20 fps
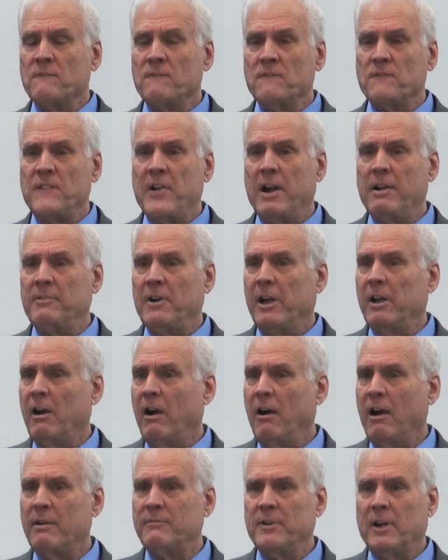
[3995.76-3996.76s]
Very, very
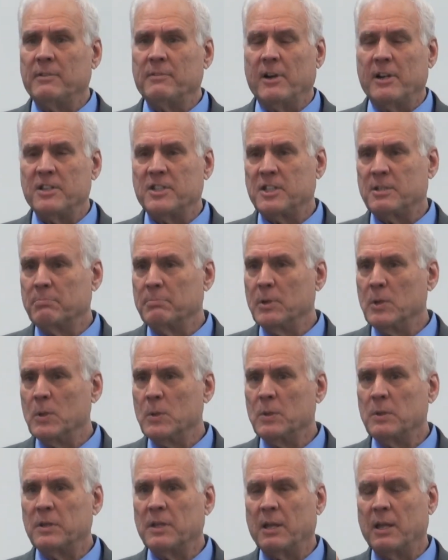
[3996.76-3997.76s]
hard, very, very
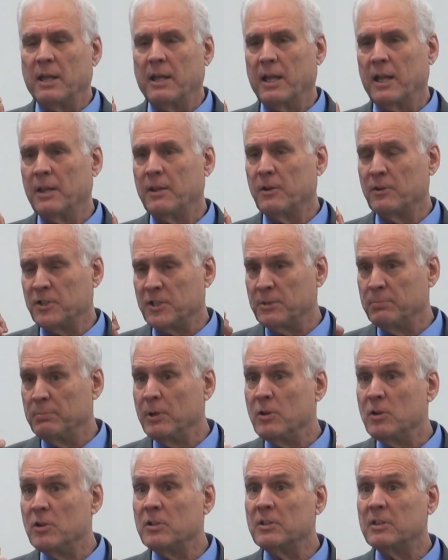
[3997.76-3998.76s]
smooth. They're
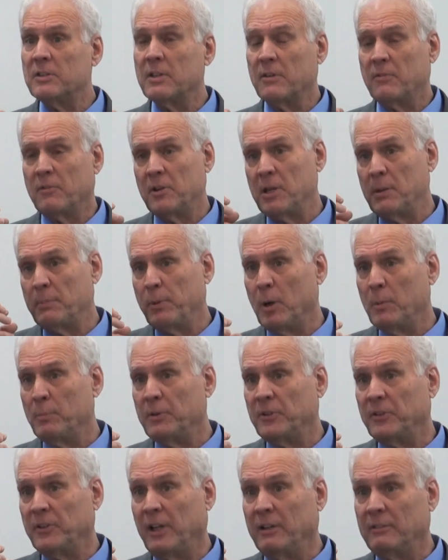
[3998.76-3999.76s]
smooth for the
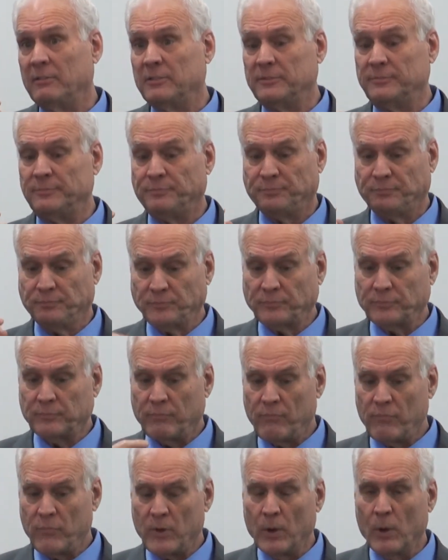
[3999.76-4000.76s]
purpose of
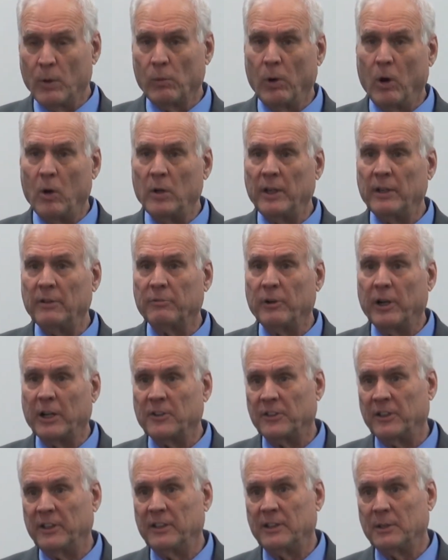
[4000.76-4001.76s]
rolling
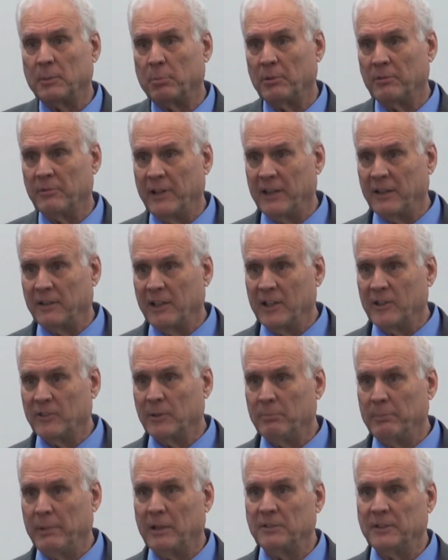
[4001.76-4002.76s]
friction to prevent things
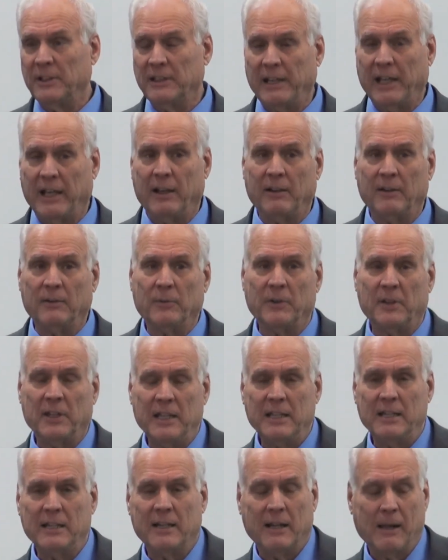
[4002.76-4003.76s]
from melting down with
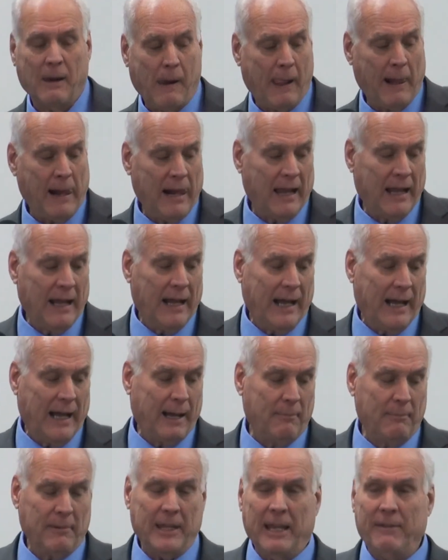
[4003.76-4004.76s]
heat.
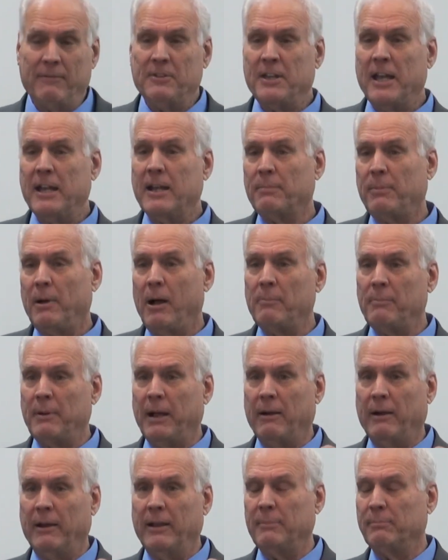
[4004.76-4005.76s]
Um, if you take a ball
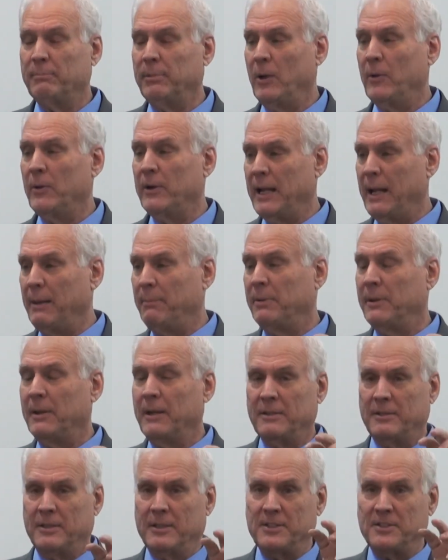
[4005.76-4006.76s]
bearing and blow it up
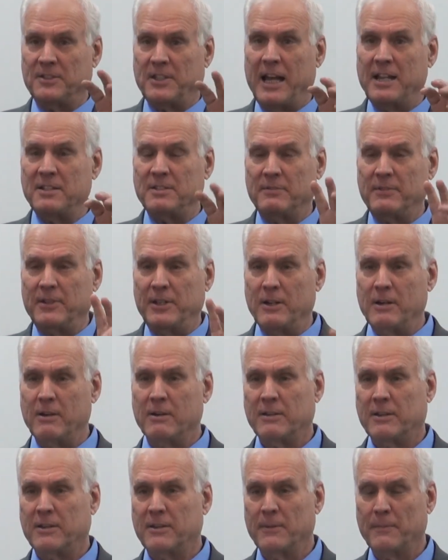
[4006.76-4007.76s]
to the size of the
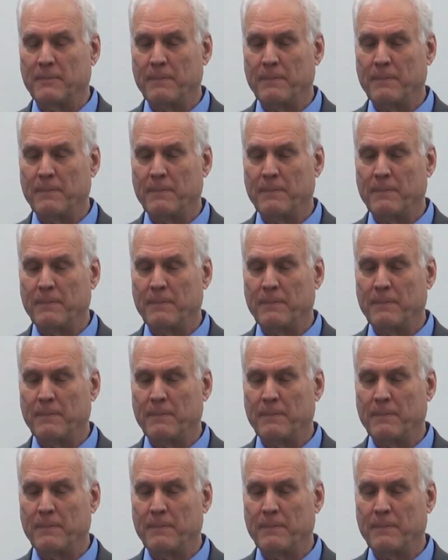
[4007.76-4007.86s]
Earth,